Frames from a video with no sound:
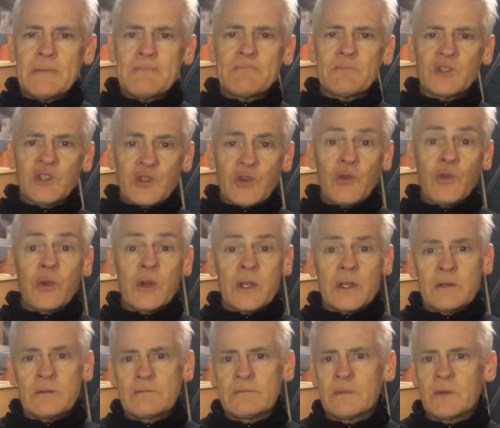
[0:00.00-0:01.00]
story
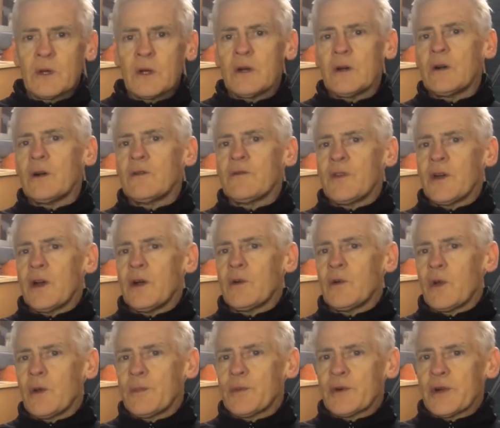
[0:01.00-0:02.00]
of the
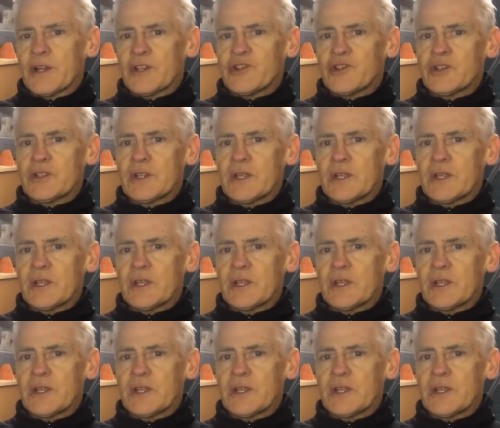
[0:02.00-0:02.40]
whole operation,